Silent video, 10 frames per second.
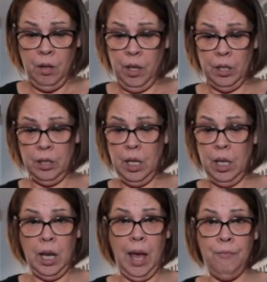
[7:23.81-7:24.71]
This
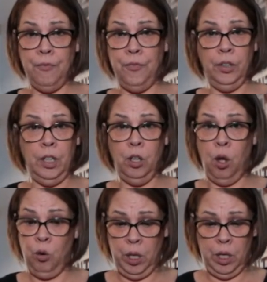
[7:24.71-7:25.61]
thing came fully
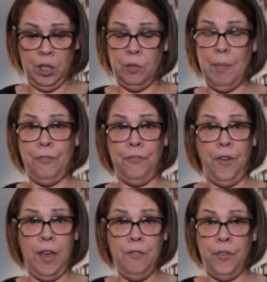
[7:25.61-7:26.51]
loaded. It's my
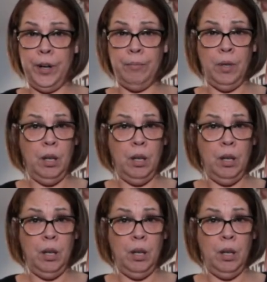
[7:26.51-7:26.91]
favorite.